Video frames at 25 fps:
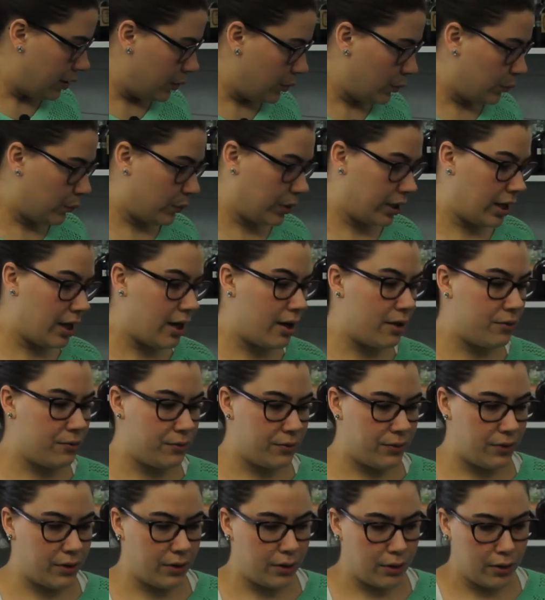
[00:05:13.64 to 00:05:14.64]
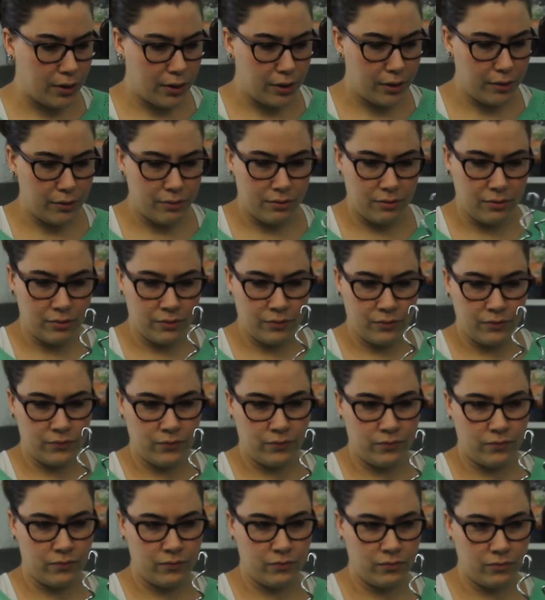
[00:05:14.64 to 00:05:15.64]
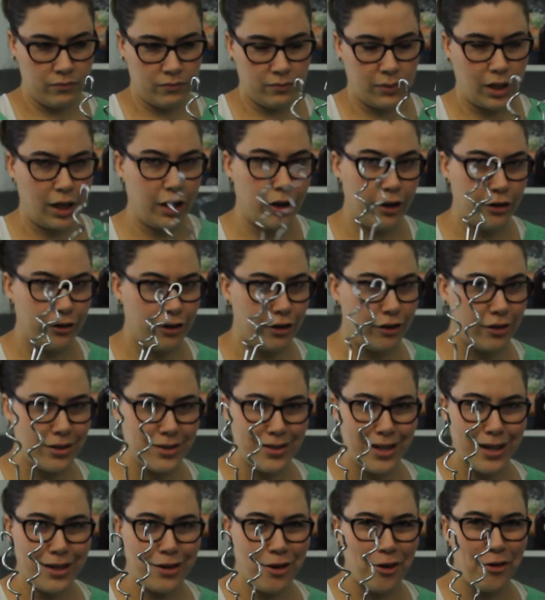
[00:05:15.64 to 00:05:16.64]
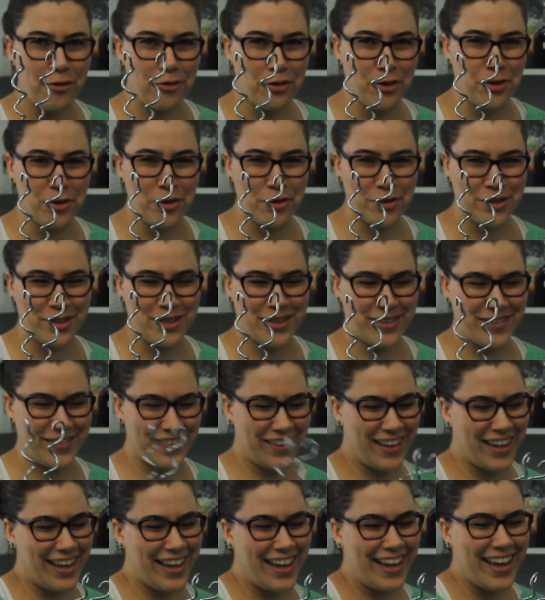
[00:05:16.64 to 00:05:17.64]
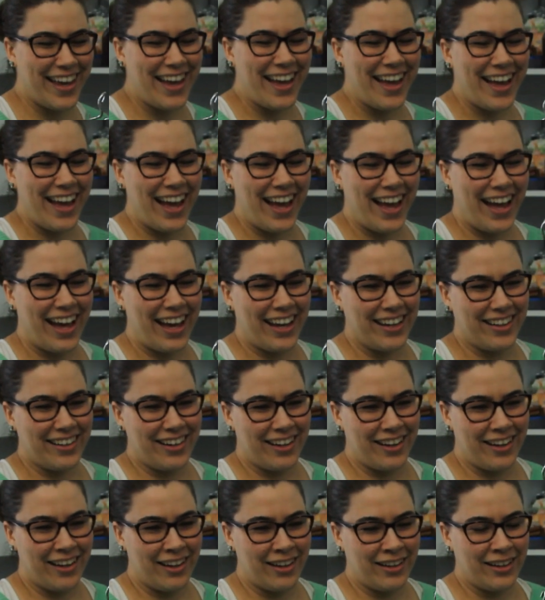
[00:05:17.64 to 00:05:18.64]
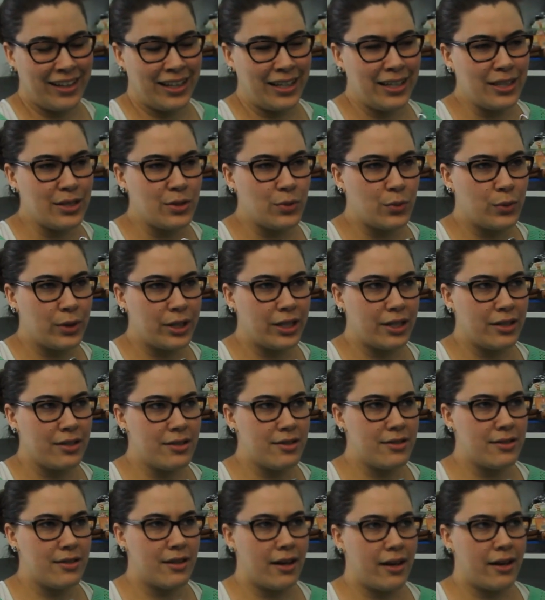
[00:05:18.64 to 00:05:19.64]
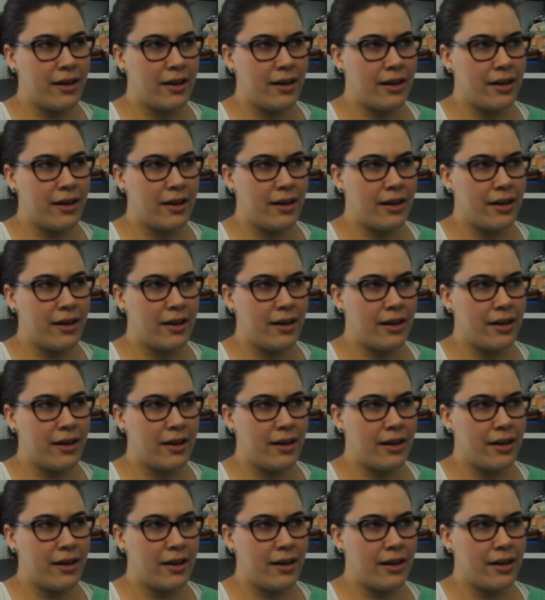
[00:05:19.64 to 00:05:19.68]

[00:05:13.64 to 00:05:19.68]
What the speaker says: we have the other set of hooks, and these ones